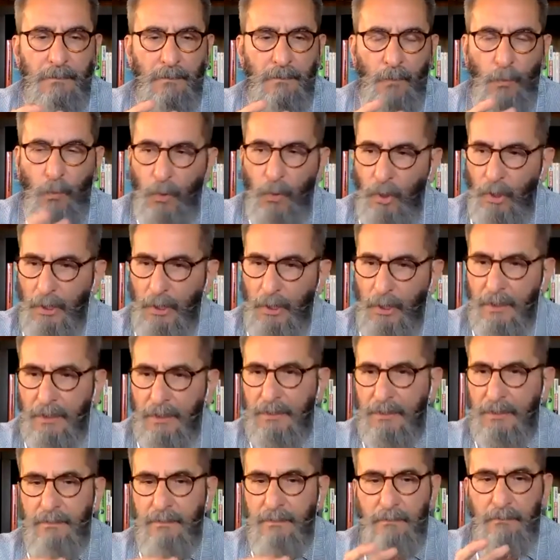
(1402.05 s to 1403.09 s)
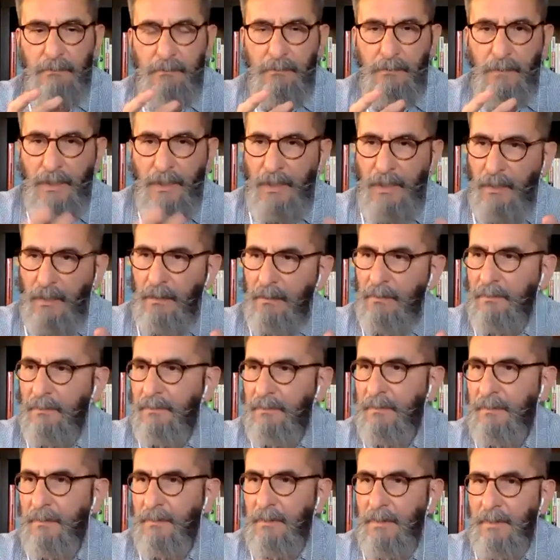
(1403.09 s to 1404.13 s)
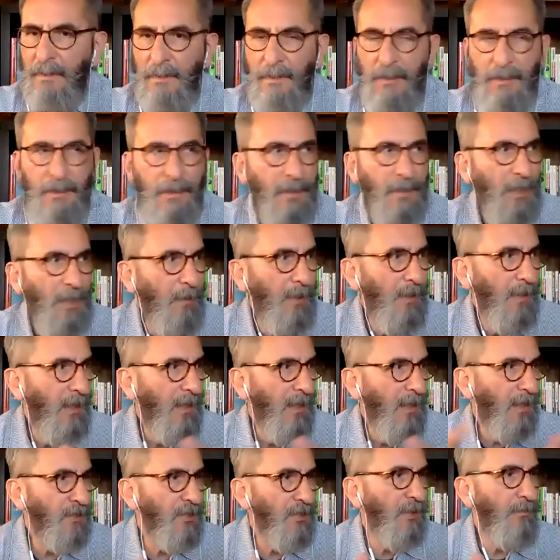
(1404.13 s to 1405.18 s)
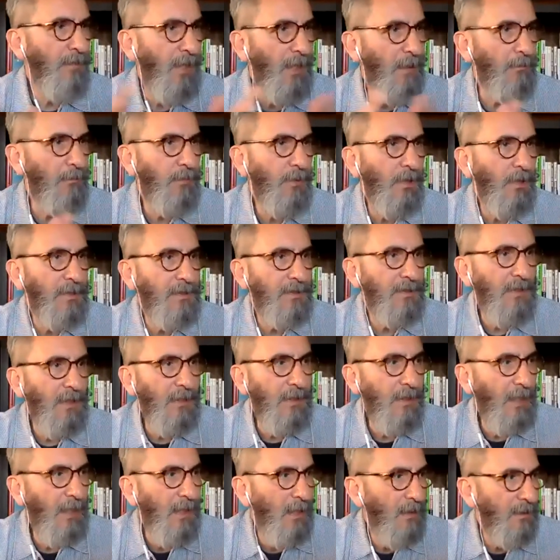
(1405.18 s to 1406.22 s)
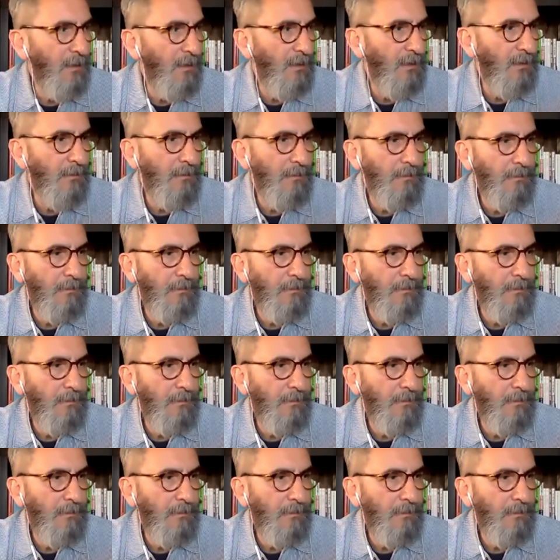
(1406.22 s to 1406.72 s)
work health i mean i actually bought books on how to